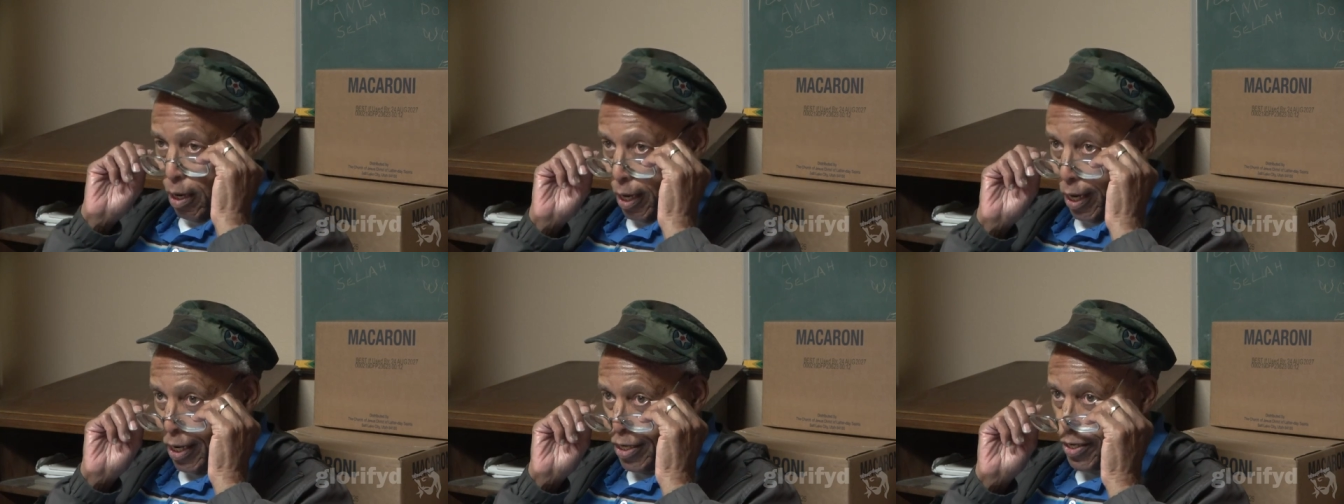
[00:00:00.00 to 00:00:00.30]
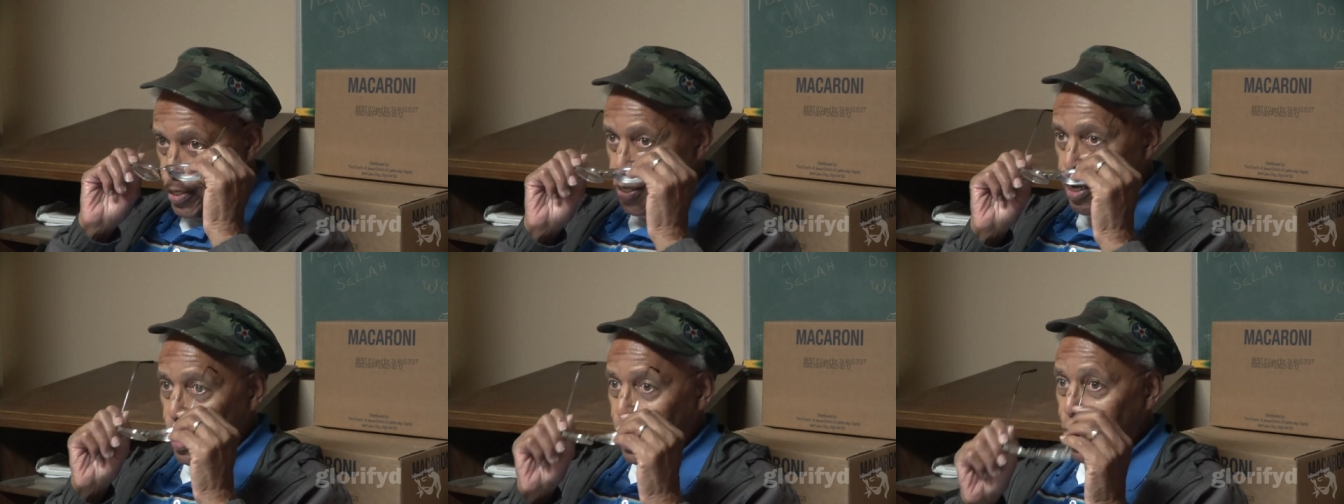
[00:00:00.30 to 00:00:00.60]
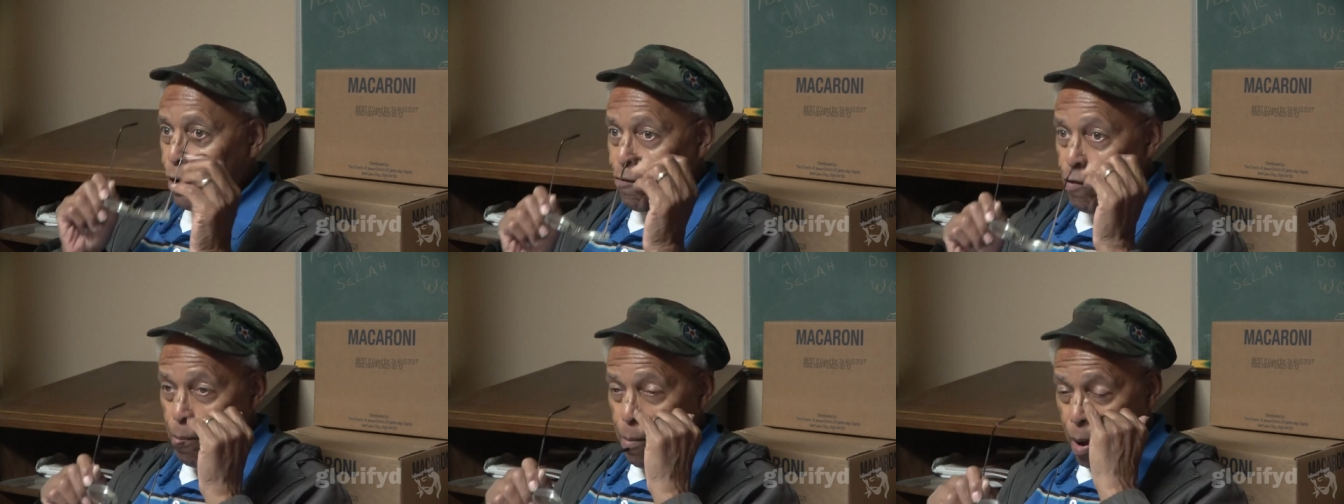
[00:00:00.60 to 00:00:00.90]
It's the
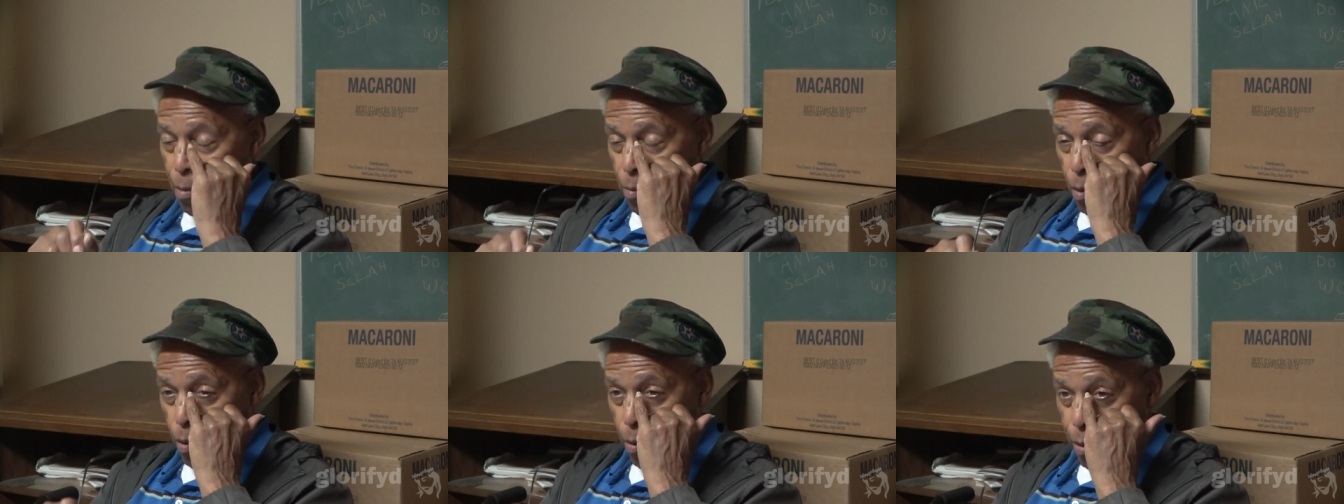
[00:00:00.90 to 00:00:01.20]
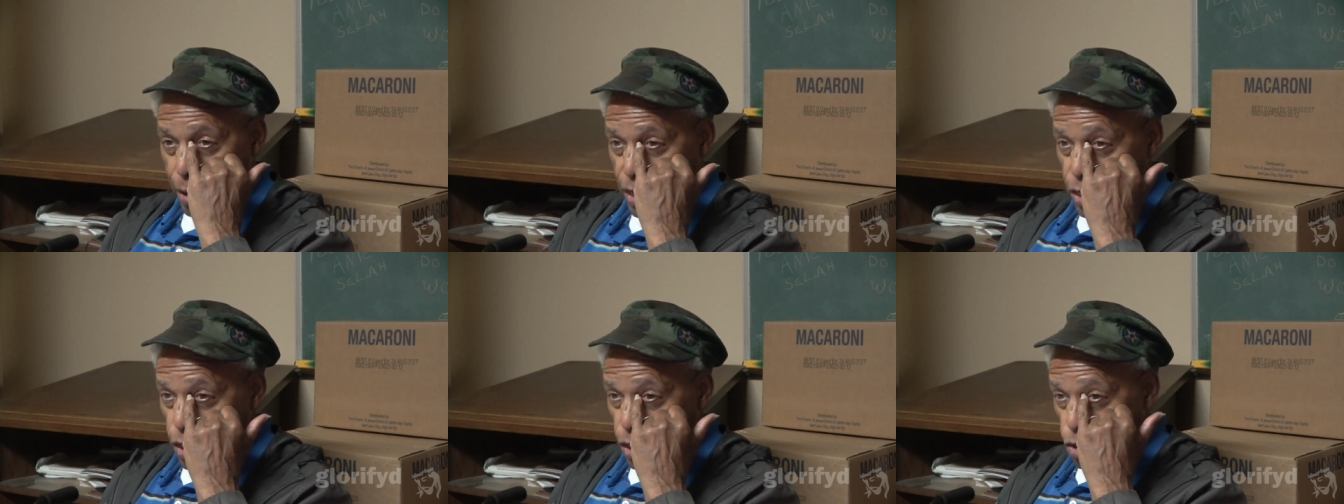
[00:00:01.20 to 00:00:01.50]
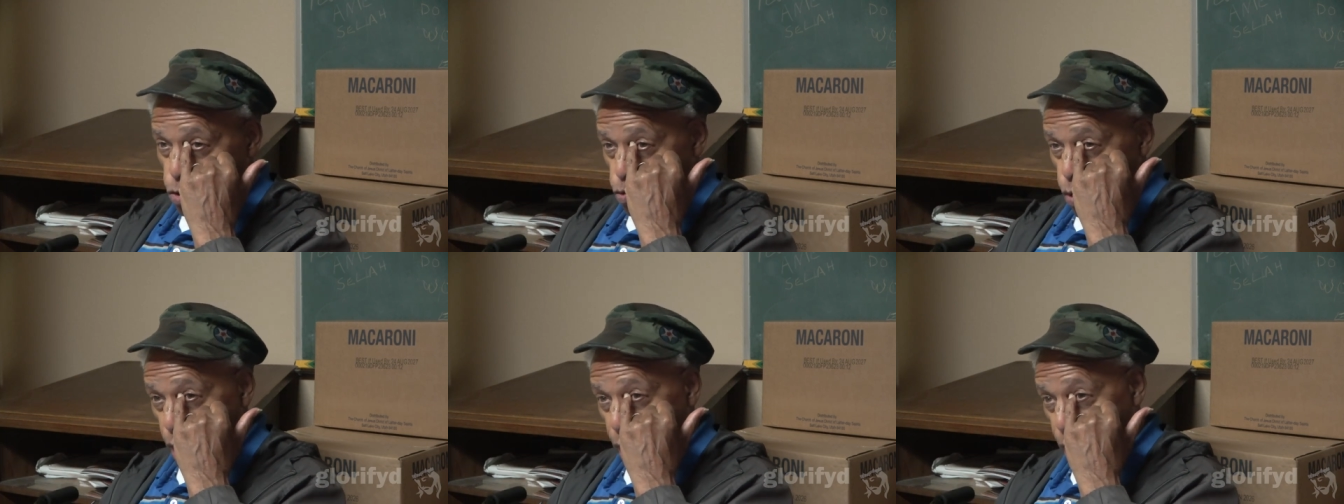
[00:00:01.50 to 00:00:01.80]
life. Remember what we
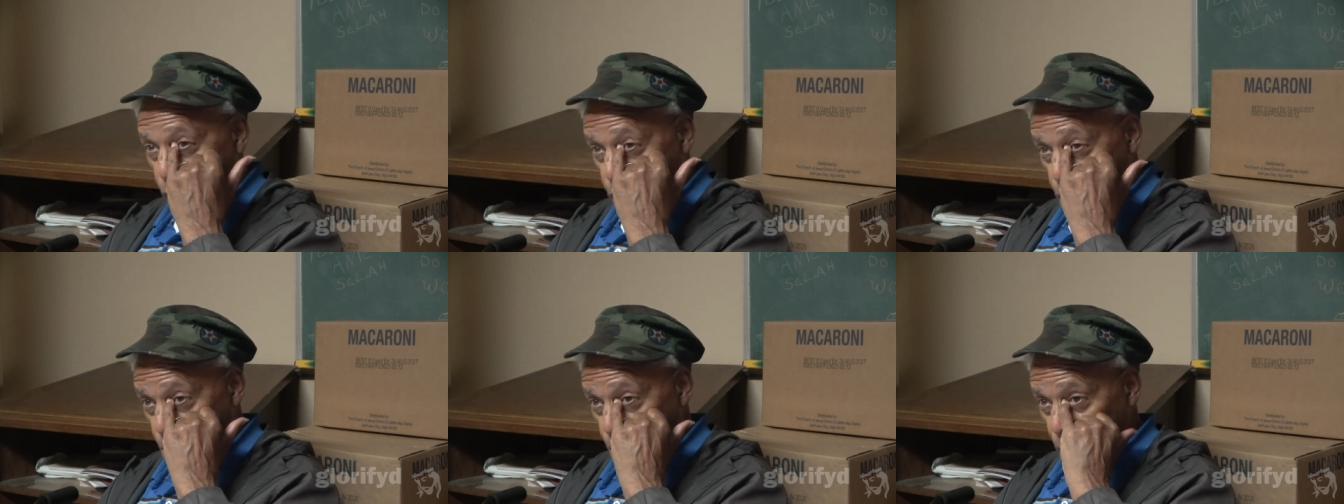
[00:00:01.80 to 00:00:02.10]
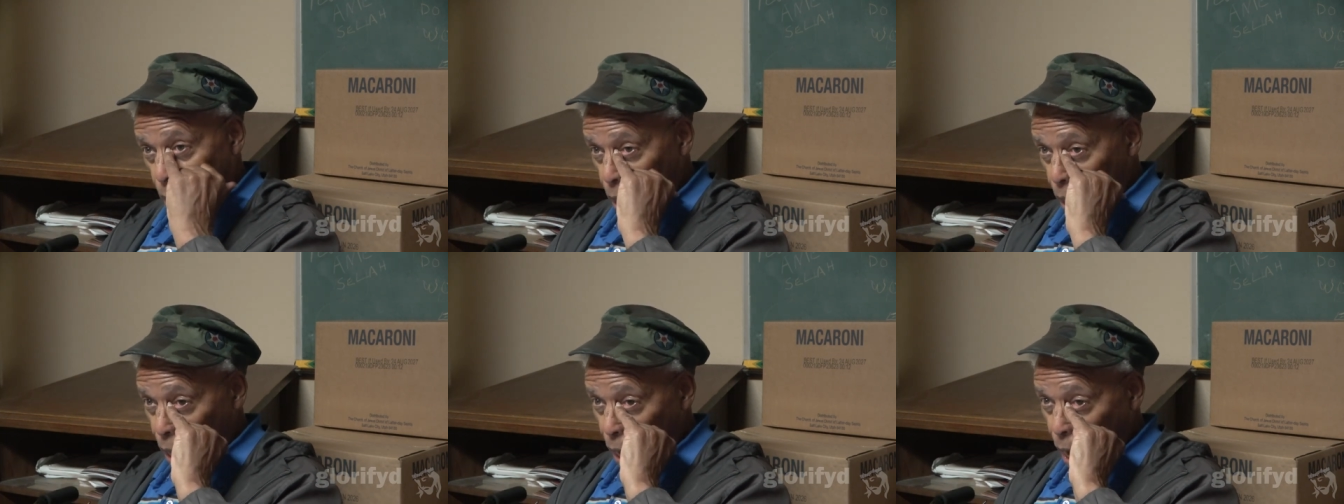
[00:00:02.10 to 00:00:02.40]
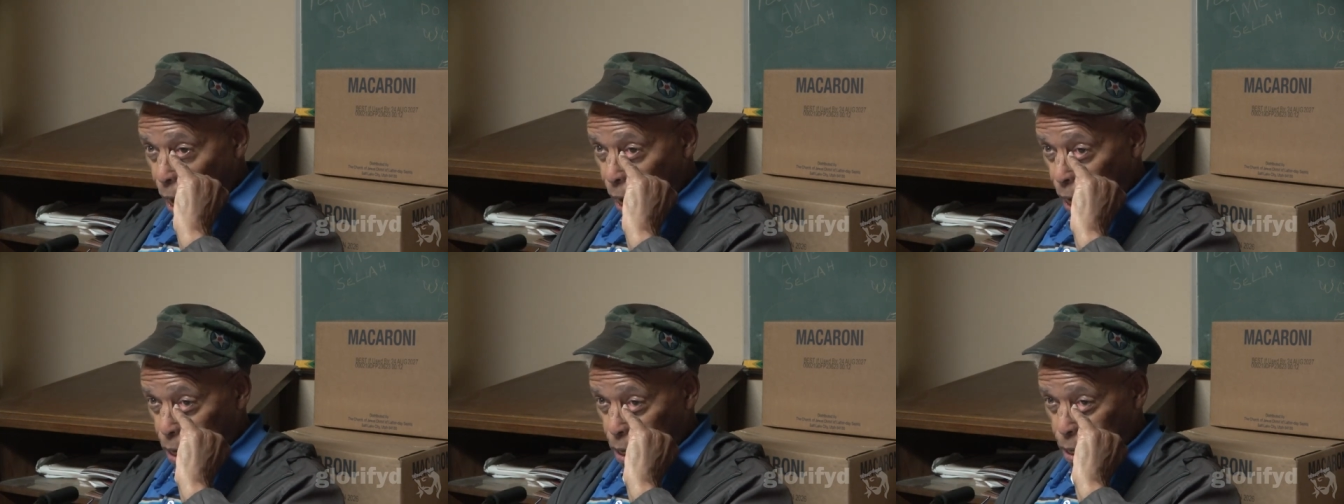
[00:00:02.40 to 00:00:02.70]
just read about
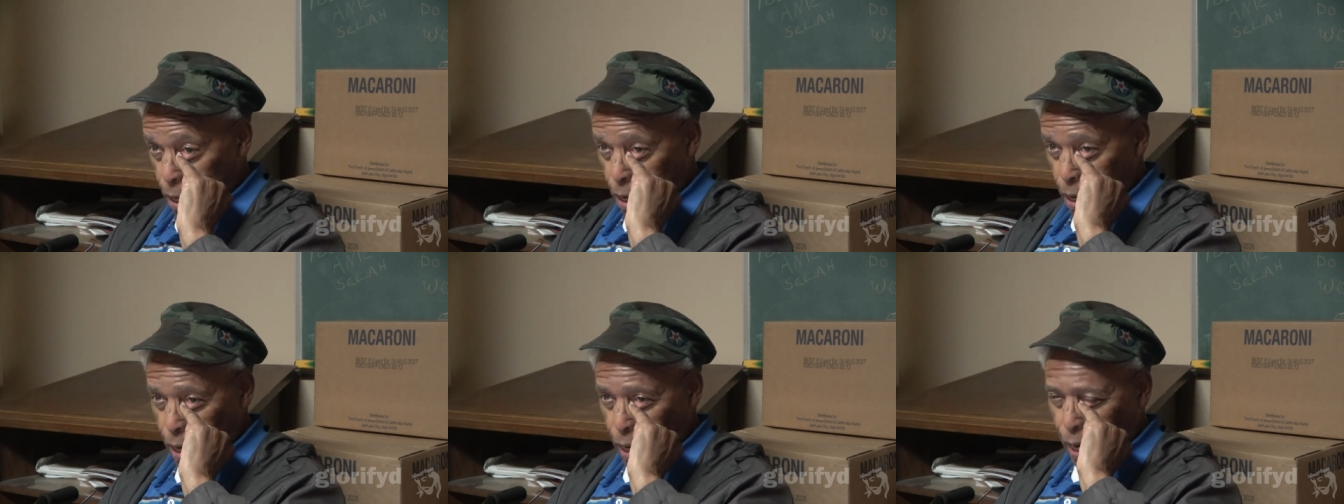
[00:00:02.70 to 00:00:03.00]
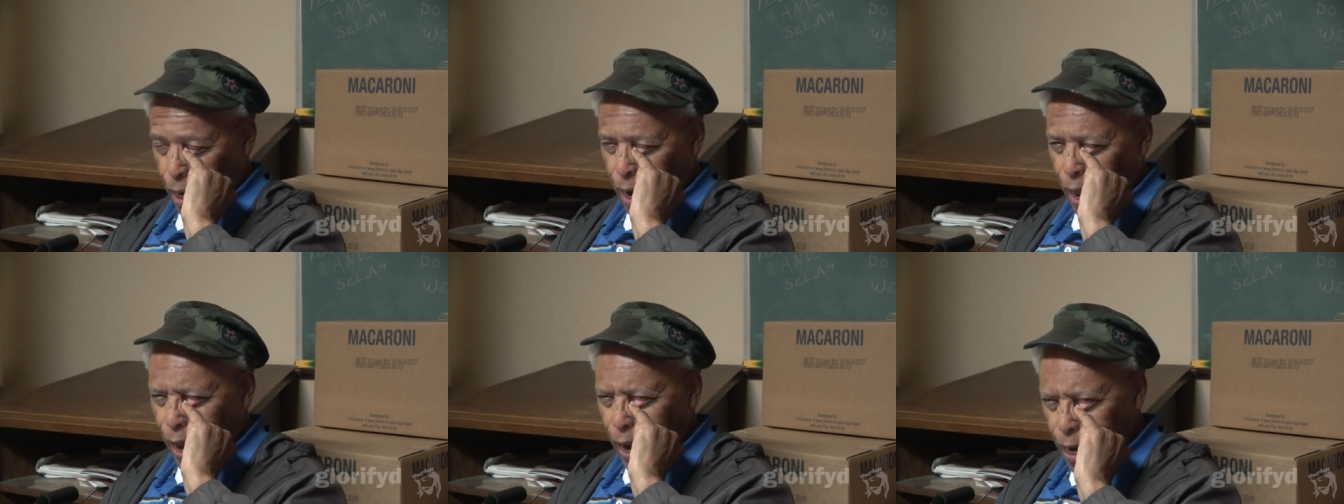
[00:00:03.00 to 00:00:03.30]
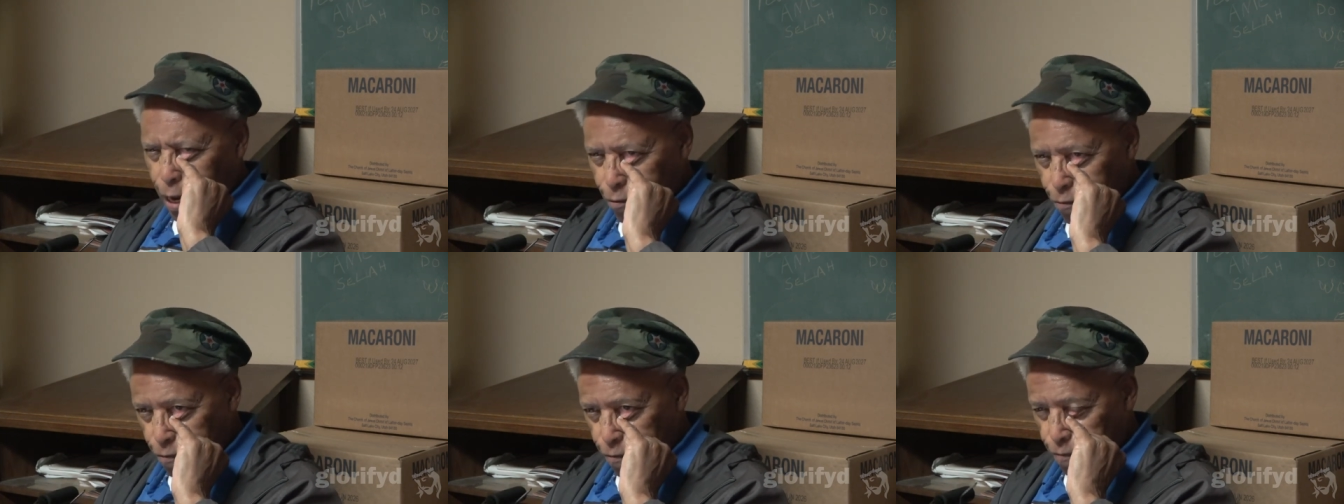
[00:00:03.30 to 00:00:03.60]
Lot. Their
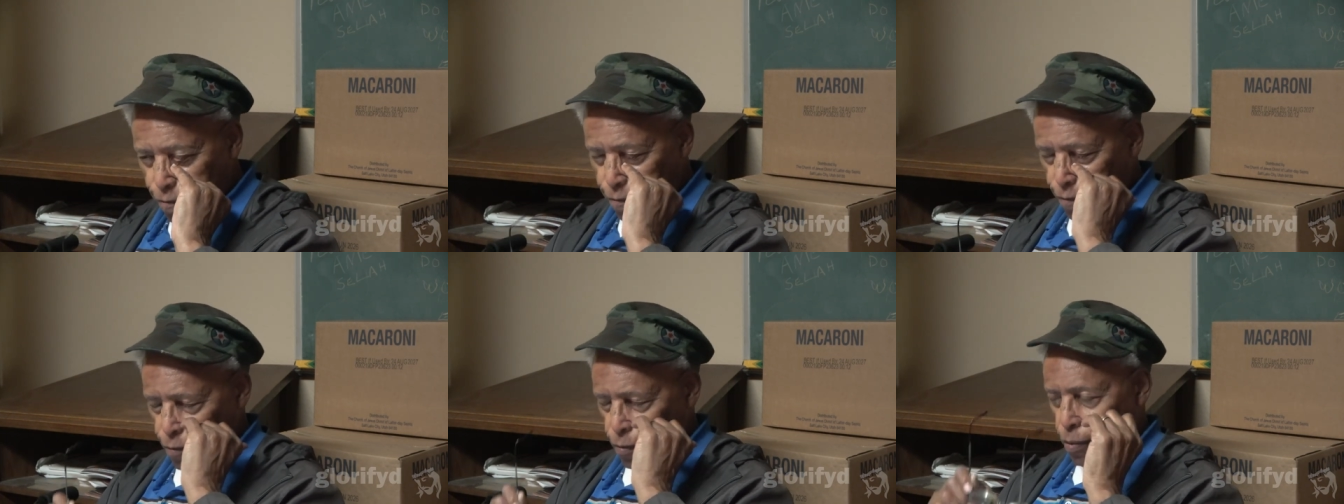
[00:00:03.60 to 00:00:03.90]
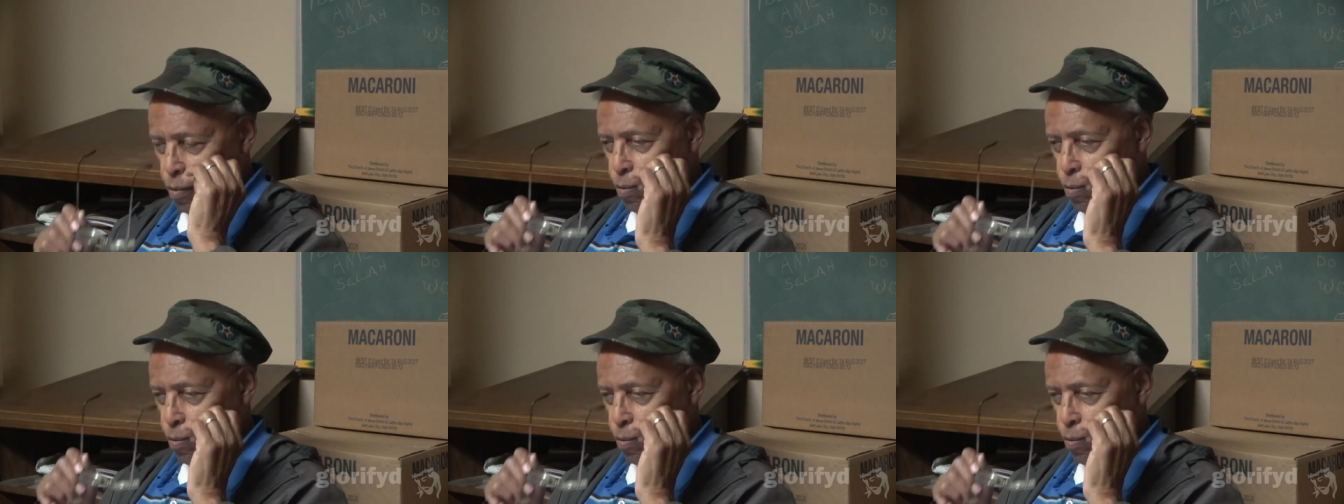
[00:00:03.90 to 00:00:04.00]
life